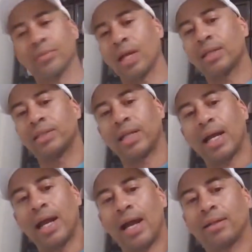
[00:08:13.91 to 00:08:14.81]
Like I said, I
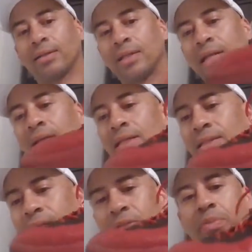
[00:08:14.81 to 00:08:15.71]
got the
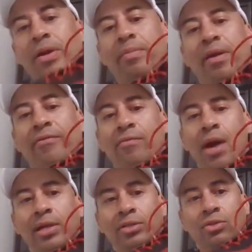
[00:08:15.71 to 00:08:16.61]
96 pair, man, from
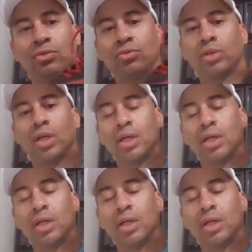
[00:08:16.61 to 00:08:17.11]
high school.